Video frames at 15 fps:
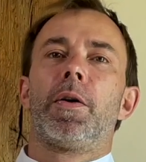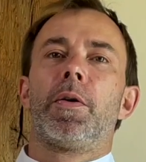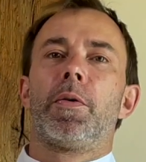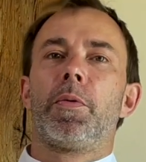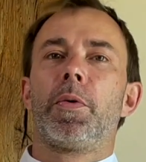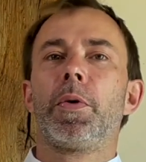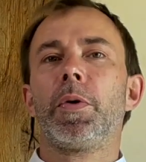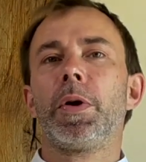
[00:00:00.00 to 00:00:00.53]

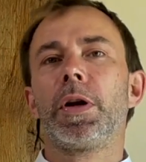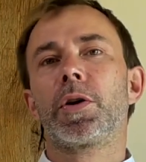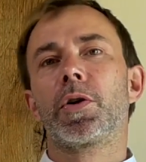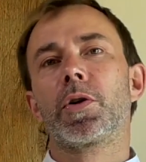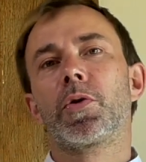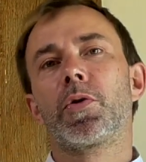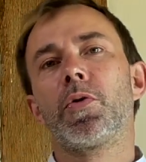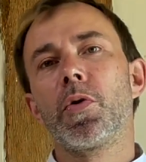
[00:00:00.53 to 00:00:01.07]
We will
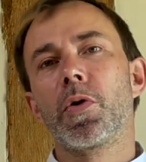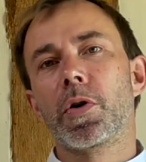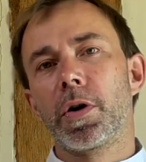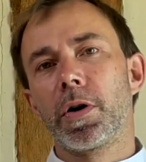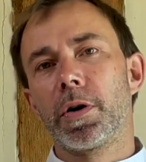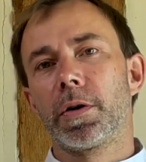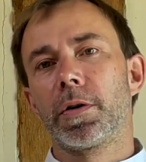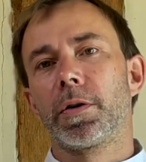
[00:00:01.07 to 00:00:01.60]

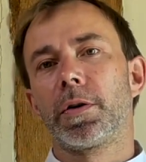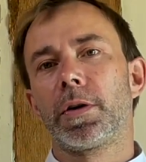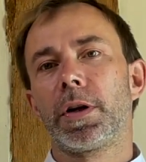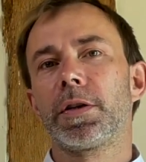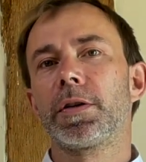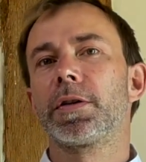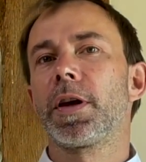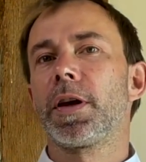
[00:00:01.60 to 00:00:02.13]
cook,
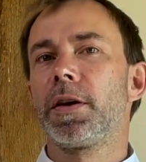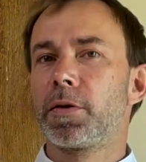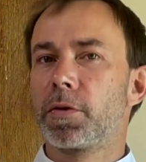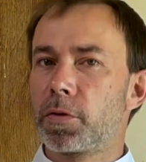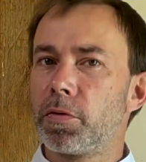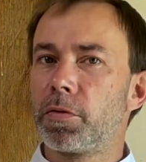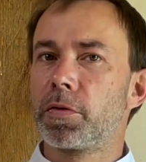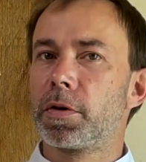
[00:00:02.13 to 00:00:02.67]
let's say
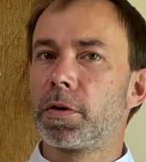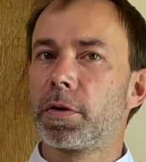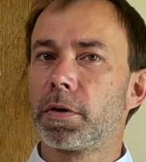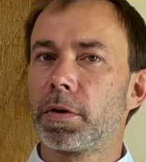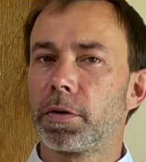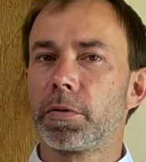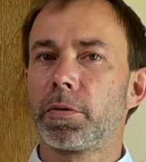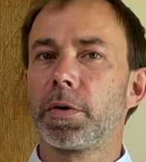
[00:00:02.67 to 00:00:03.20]
cook,
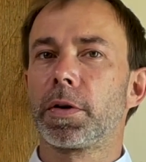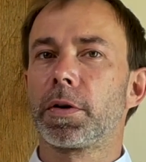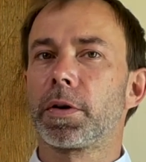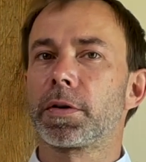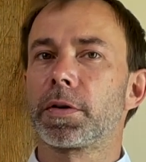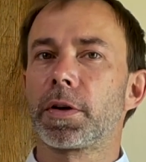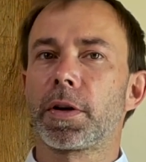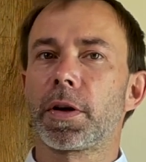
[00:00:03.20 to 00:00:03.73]
you will
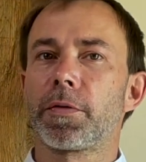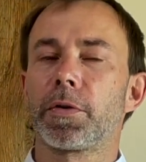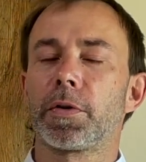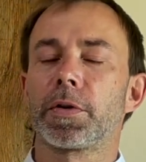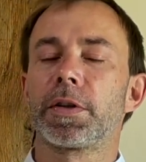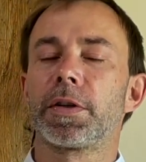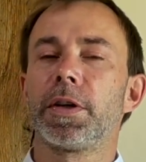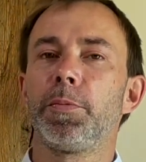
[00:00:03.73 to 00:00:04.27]
understand after,
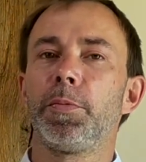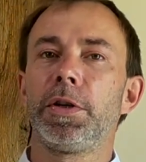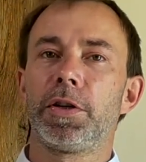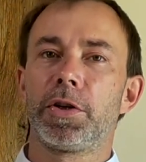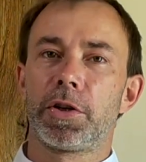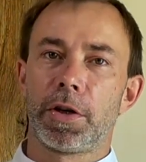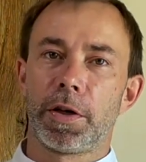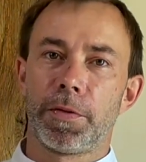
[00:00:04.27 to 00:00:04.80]

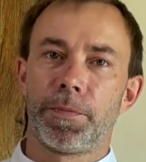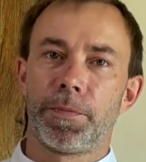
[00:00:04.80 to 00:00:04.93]
ceviche.